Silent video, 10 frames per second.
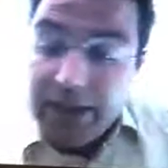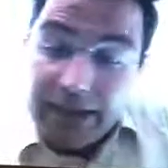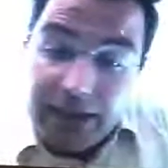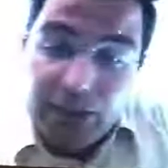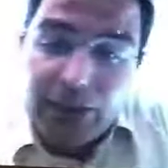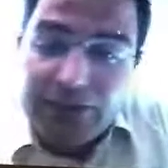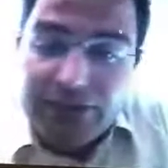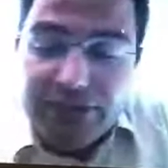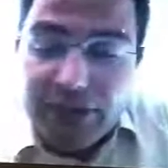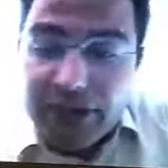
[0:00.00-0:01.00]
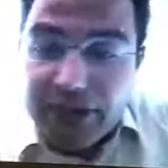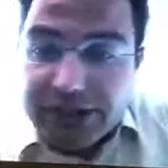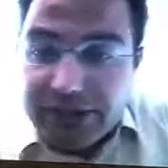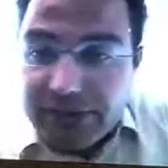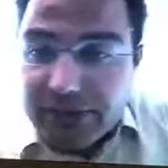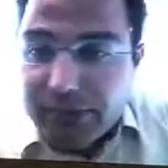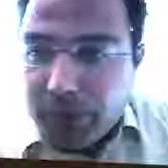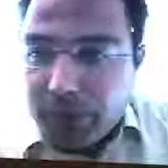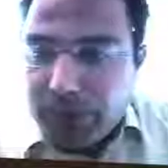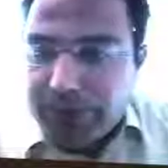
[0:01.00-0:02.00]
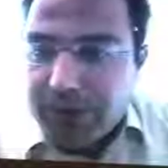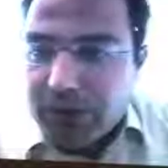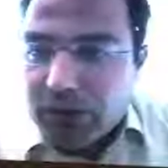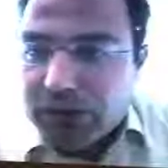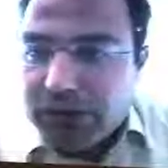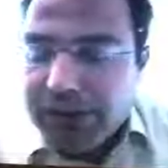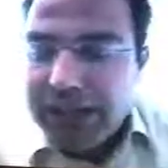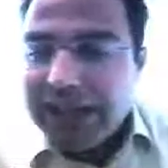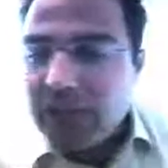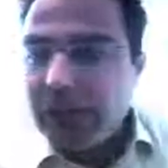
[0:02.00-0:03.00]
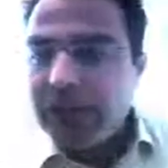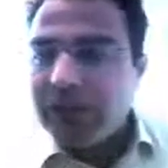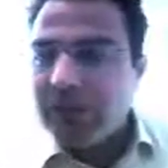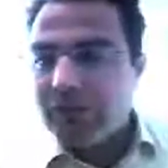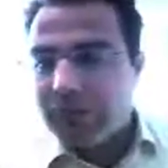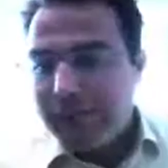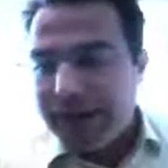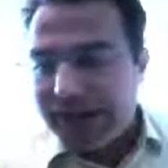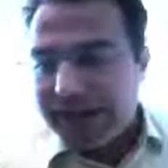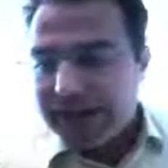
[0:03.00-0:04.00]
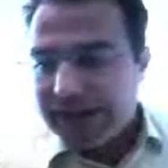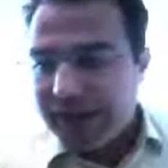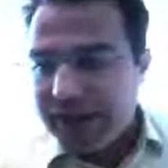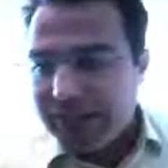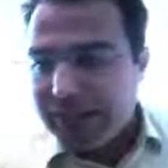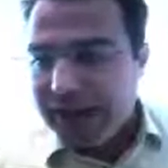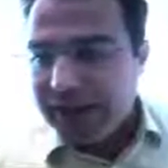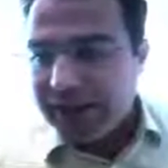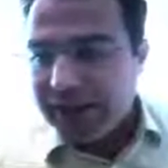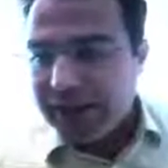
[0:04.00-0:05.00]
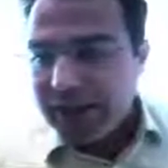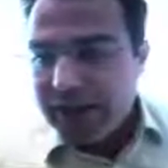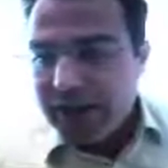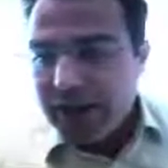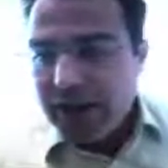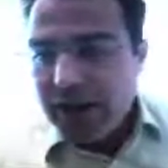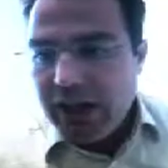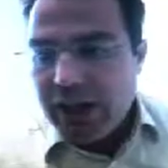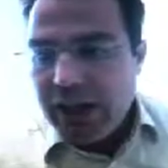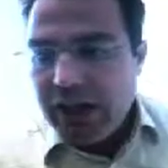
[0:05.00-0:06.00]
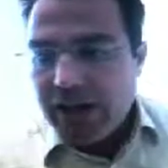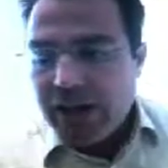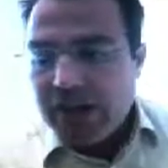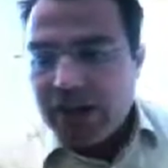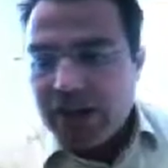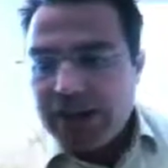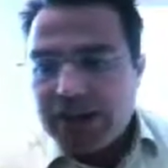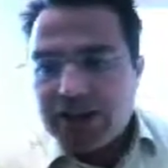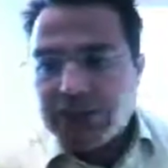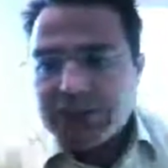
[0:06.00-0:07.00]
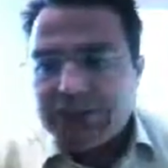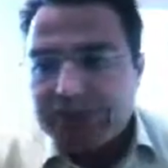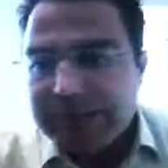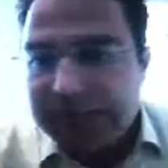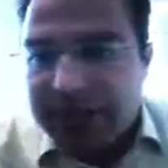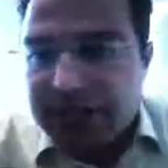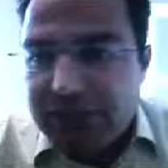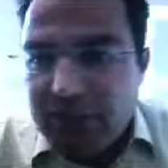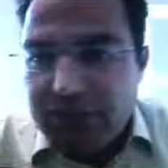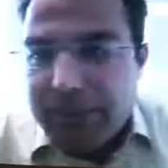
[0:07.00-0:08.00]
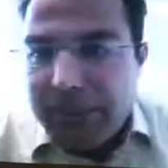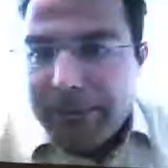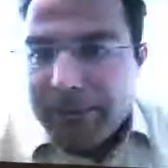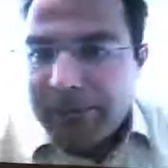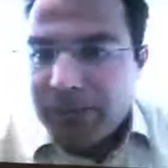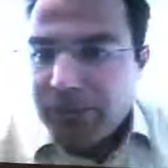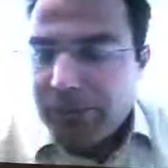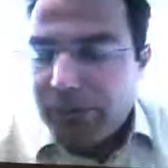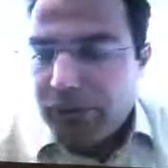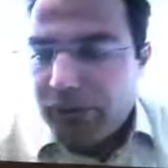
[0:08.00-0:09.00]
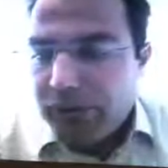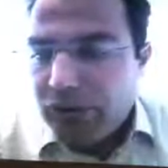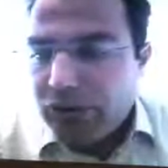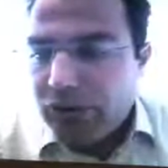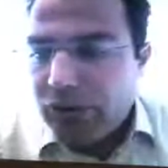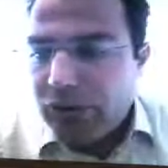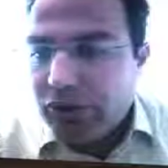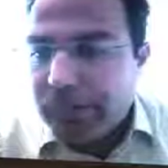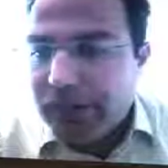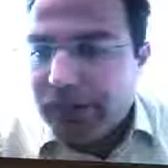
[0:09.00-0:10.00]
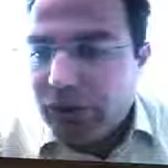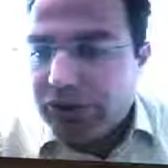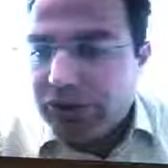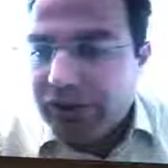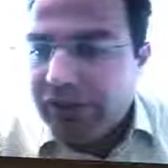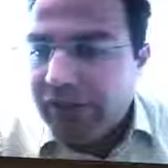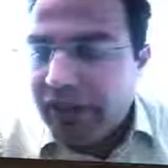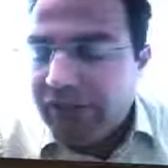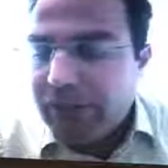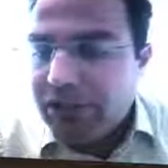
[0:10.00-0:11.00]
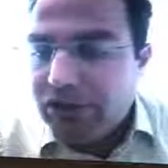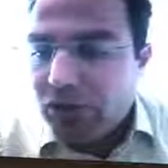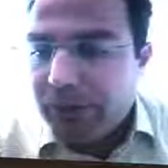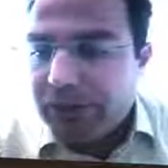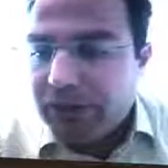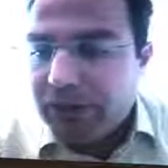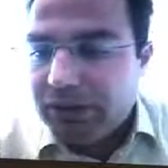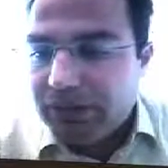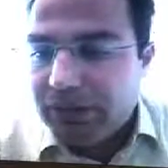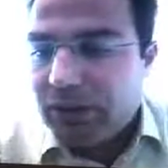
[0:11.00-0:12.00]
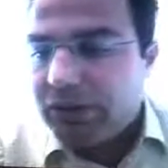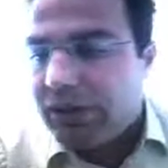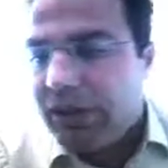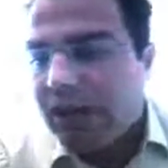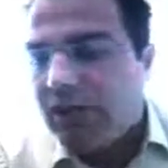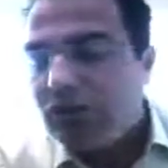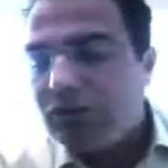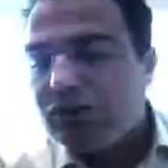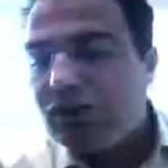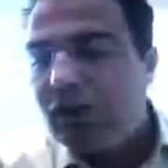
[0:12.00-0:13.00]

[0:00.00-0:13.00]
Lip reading: We have severe problems because the liquidity of the market is very bad. We have a big debts from the public sector point of view, so the big projects have been stopped because they used